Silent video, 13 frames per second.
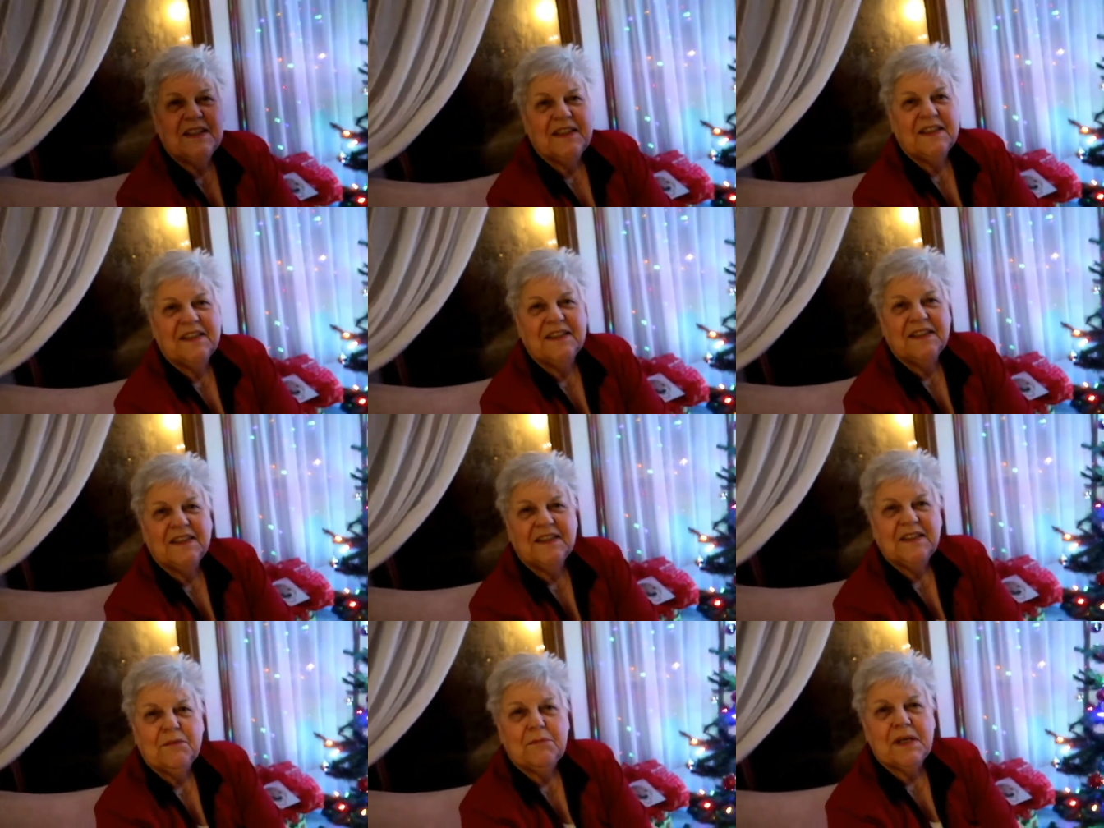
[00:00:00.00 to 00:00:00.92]
right?
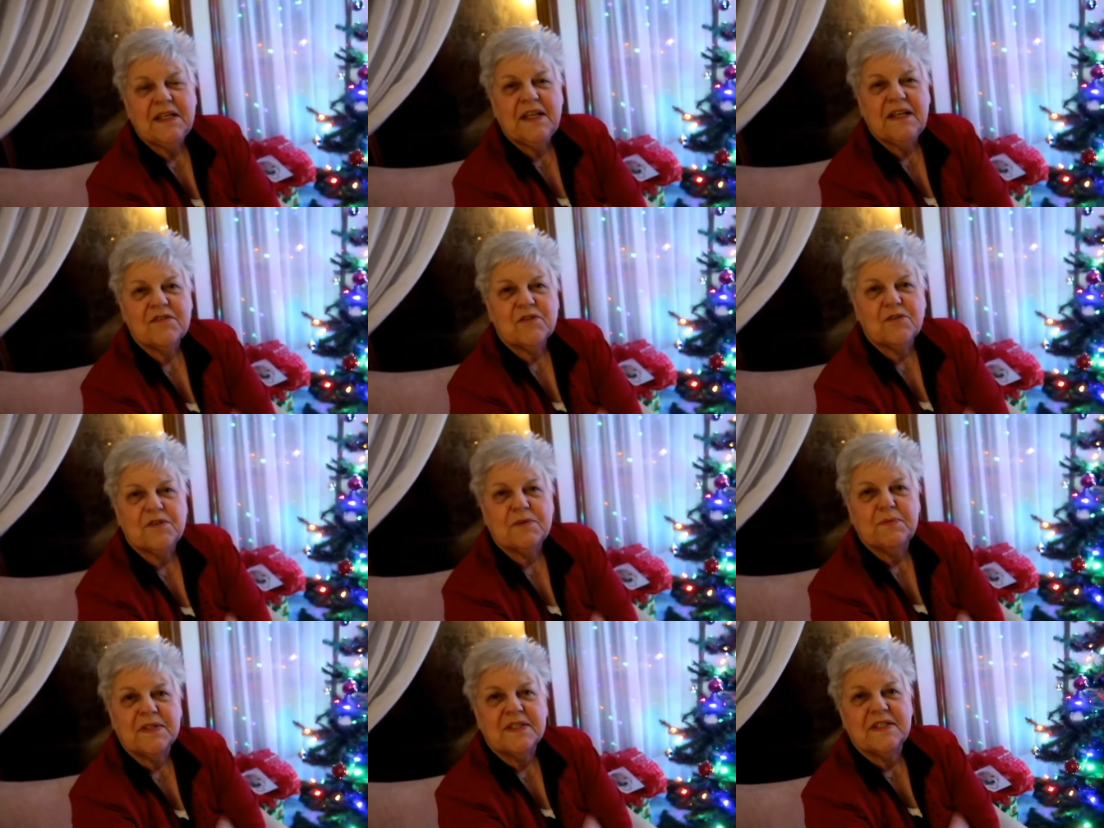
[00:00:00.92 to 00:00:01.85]
Monday is
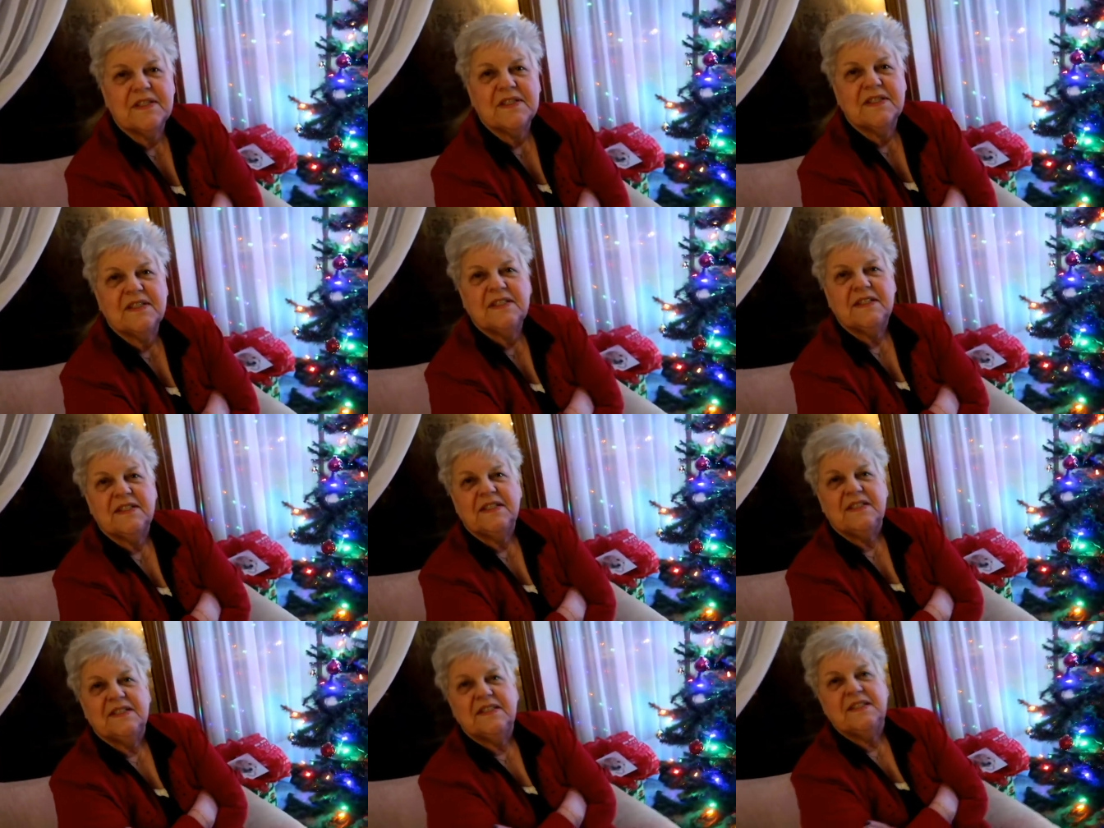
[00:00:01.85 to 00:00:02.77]
Christmas. Monday.
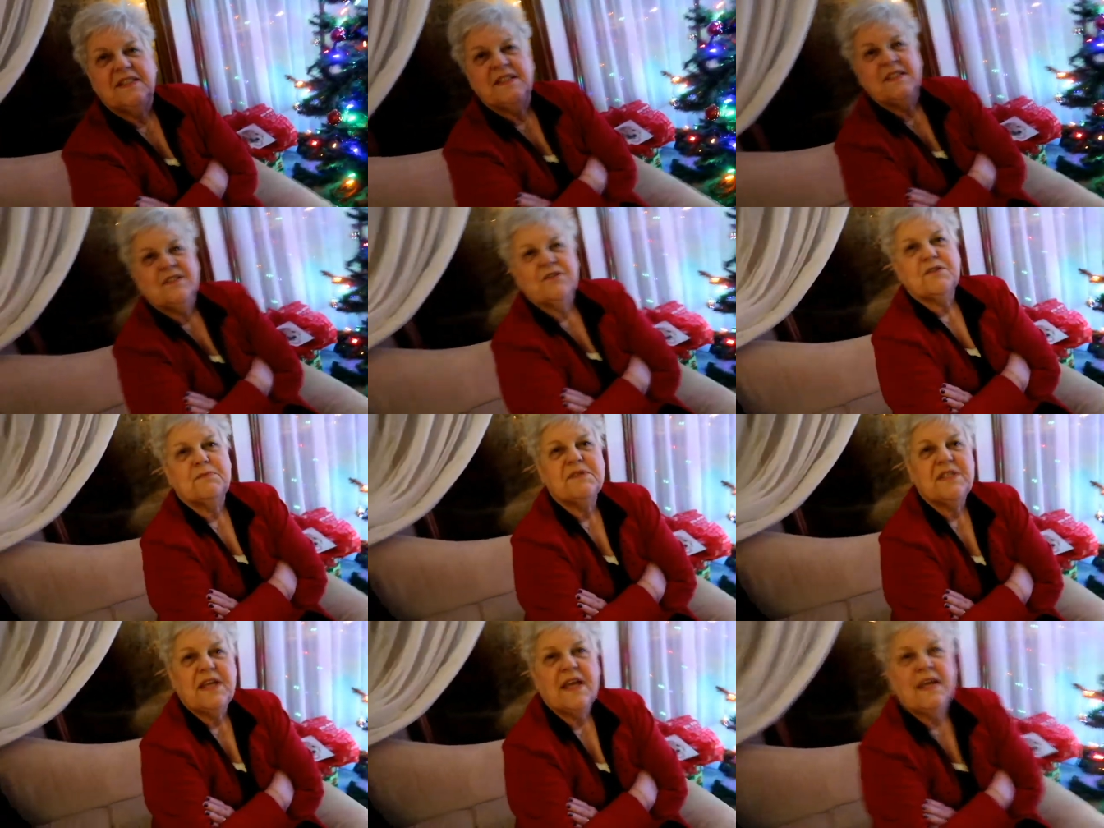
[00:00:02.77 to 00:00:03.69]
Okay. When's that? Christmas
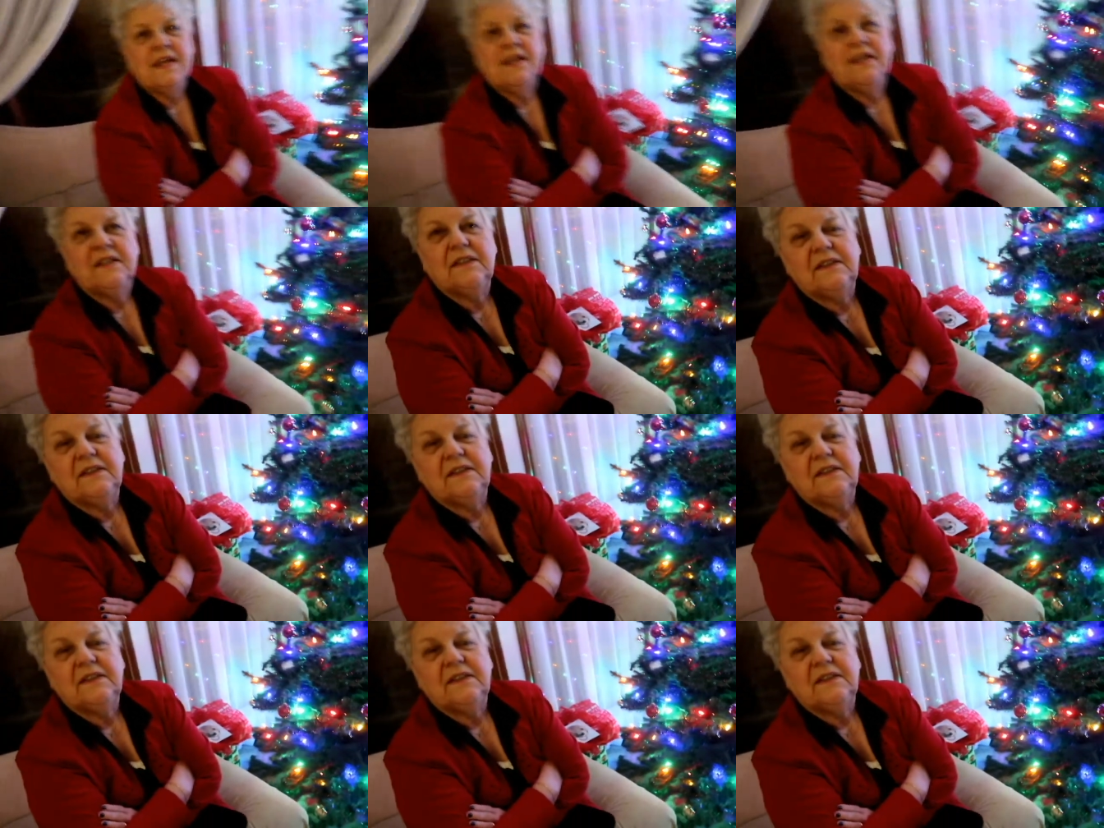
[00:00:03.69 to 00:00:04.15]
oh, Day. wait. Today's